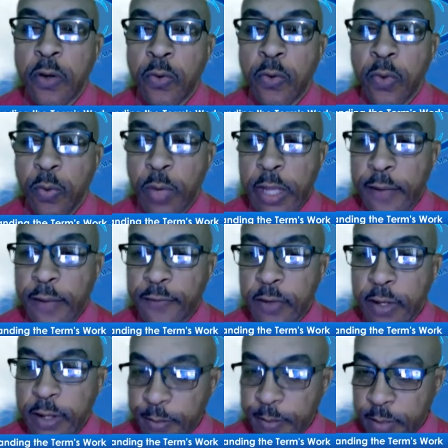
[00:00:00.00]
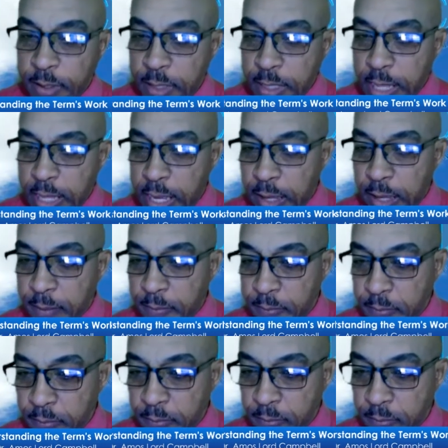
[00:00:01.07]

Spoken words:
We will have to limit the time